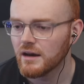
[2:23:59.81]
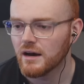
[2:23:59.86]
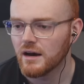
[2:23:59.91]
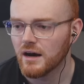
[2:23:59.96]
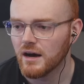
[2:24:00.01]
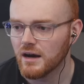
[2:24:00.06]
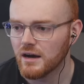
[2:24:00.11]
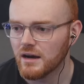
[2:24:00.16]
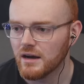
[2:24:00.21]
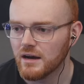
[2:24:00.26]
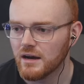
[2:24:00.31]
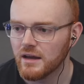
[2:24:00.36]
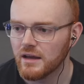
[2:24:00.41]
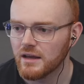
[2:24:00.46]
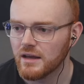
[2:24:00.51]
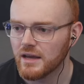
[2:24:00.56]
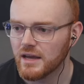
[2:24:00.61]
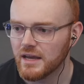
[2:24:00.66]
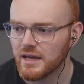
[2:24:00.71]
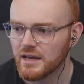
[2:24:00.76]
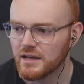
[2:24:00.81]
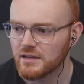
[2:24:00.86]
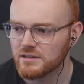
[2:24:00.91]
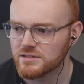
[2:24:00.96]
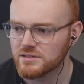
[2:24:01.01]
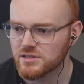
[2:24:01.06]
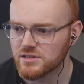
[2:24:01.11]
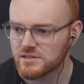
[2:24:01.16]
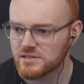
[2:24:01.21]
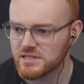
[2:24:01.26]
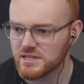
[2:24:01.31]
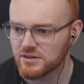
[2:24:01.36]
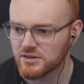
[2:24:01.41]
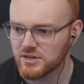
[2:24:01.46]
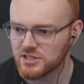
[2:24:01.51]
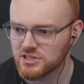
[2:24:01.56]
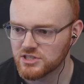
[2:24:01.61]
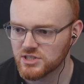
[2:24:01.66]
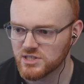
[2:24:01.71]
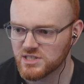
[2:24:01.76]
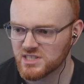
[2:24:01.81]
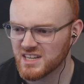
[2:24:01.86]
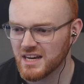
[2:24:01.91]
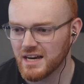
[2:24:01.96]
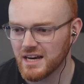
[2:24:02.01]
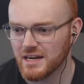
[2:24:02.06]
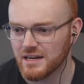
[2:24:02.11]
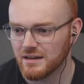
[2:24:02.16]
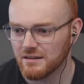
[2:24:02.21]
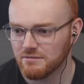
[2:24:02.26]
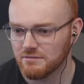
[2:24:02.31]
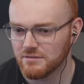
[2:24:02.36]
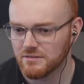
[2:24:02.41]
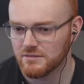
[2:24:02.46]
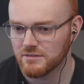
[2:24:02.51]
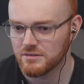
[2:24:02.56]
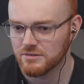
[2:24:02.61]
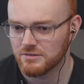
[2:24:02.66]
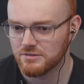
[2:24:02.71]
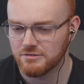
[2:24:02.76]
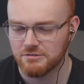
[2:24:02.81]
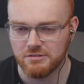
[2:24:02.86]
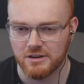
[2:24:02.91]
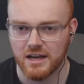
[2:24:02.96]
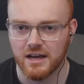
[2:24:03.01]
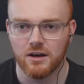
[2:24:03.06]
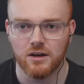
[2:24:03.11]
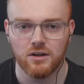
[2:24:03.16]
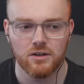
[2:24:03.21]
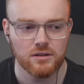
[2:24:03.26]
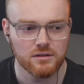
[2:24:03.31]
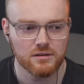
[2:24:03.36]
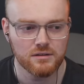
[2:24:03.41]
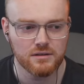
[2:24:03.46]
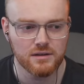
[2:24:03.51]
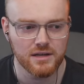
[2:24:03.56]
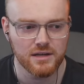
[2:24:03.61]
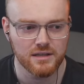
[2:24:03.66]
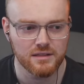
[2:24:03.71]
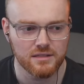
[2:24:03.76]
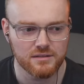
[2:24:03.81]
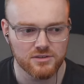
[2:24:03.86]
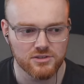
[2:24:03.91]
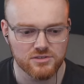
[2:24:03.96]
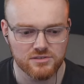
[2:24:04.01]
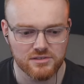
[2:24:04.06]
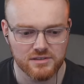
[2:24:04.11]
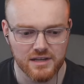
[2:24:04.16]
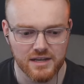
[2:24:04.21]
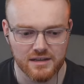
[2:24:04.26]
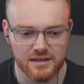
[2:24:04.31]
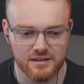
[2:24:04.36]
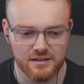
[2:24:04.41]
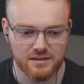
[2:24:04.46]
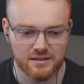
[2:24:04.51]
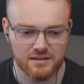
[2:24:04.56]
uh and so the series just kind of fell, and just like